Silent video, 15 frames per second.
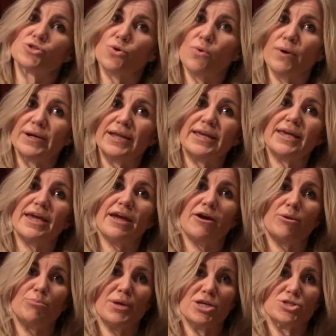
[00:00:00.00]
coordinate care
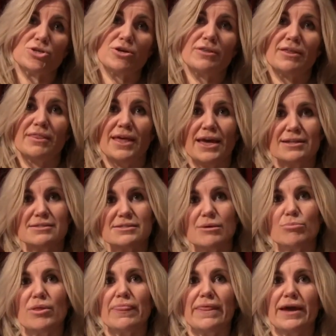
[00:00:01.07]
and make sure that they had
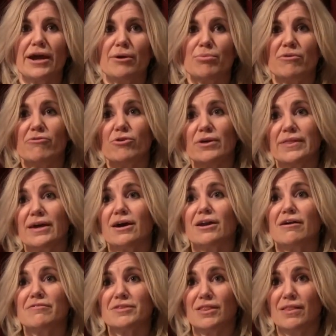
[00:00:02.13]
someone there before they got off
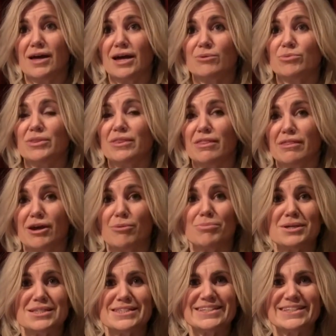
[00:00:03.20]
the line with the therapist.